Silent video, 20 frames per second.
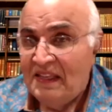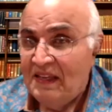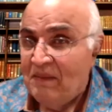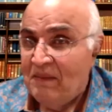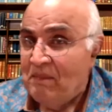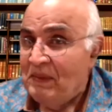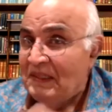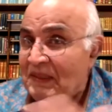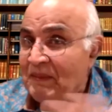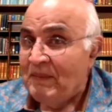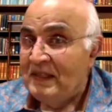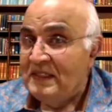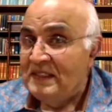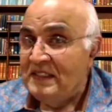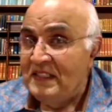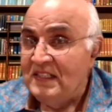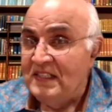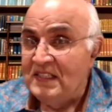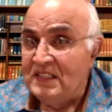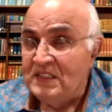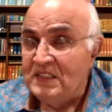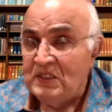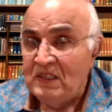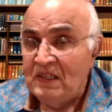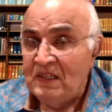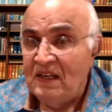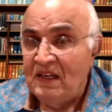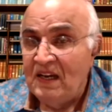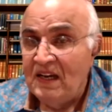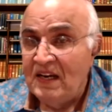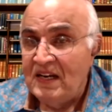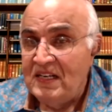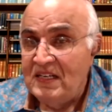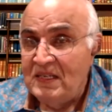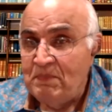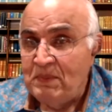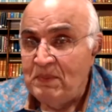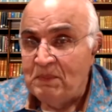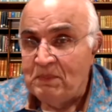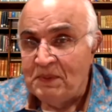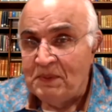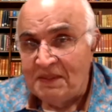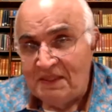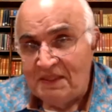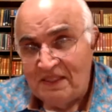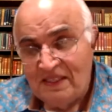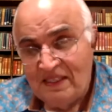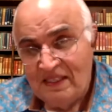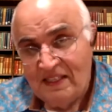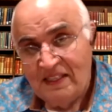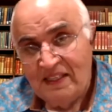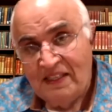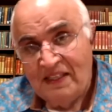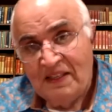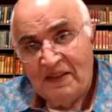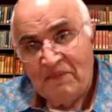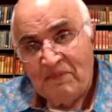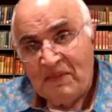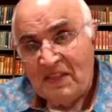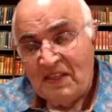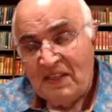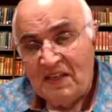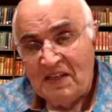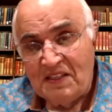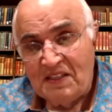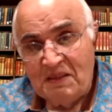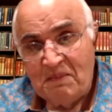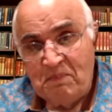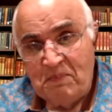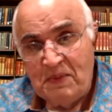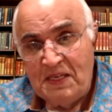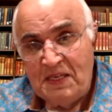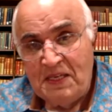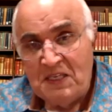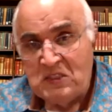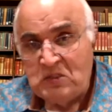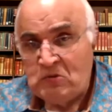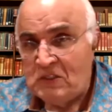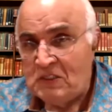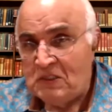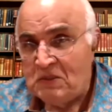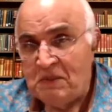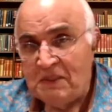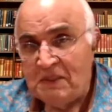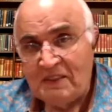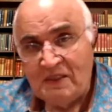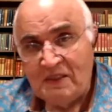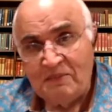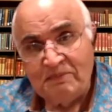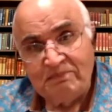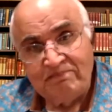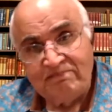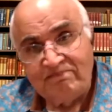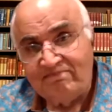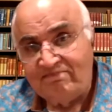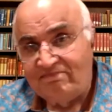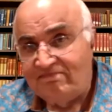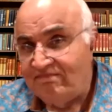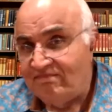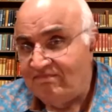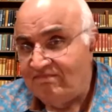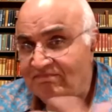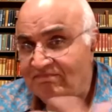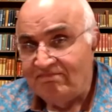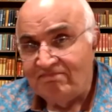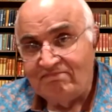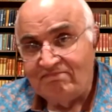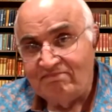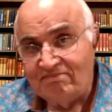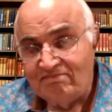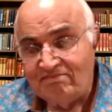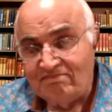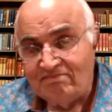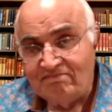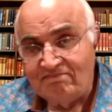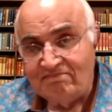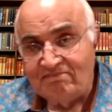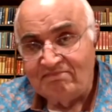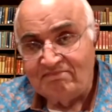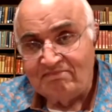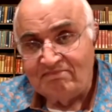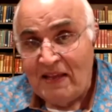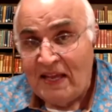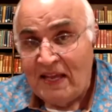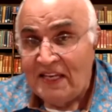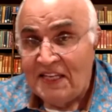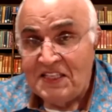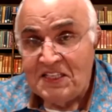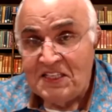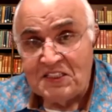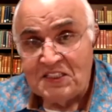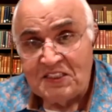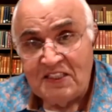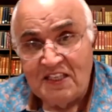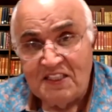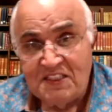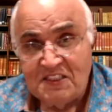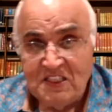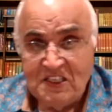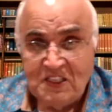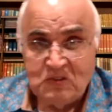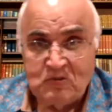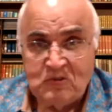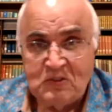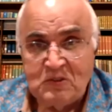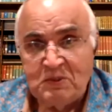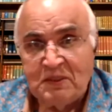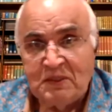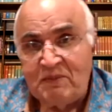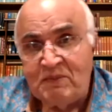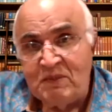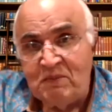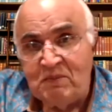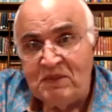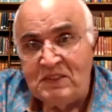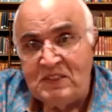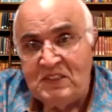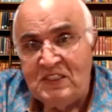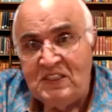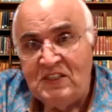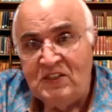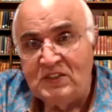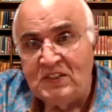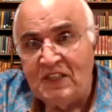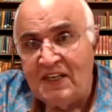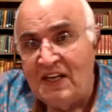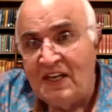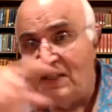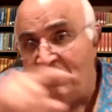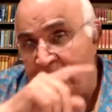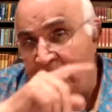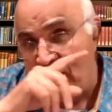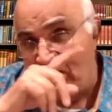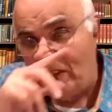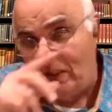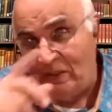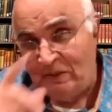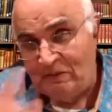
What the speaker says: become engineers, R&D people. The B students become managers, and C students become the CEOs and entrepreneurs.